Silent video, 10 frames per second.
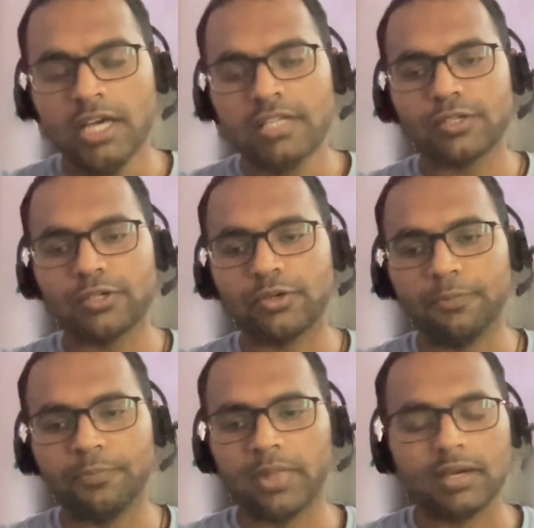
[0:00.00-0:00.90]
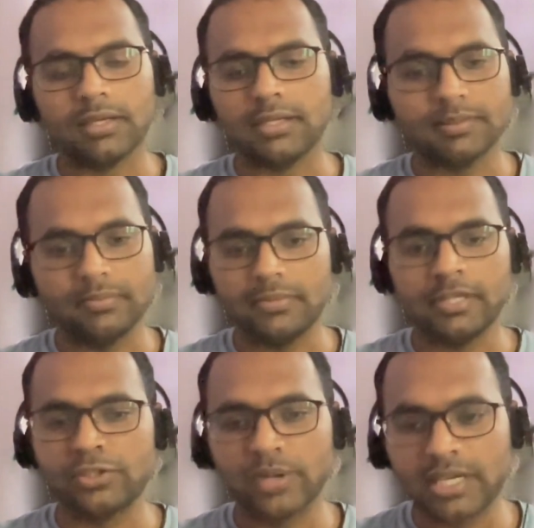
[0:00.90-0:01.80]
So
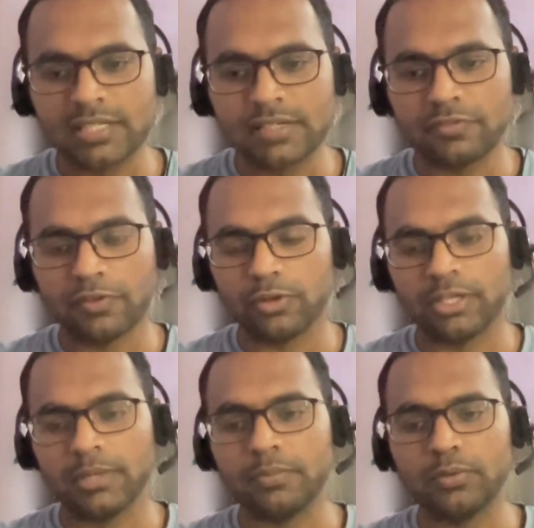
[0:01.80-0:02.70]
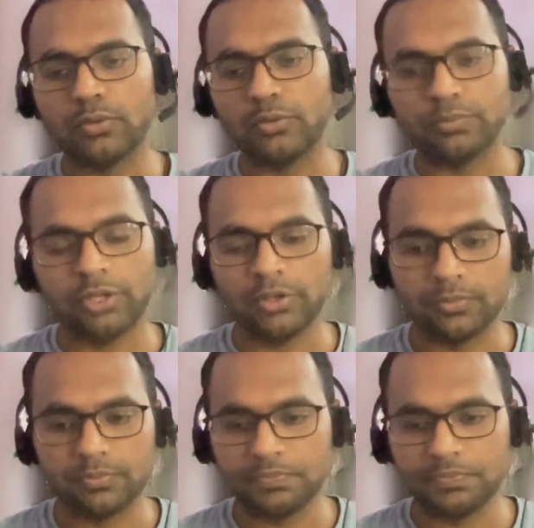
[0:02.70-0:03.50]
there's no reason for him to, you know,